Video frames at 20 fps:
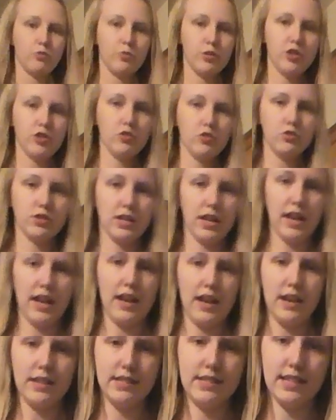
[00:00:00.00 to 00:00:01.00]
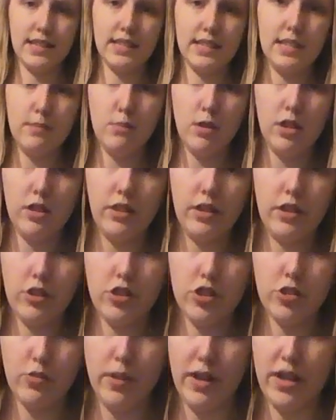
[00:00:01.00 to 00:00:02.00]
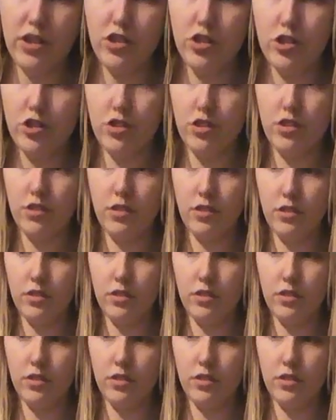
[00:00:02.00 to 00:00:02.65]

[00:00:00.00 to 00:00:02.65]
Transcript: we use a 60 milliliter syringe.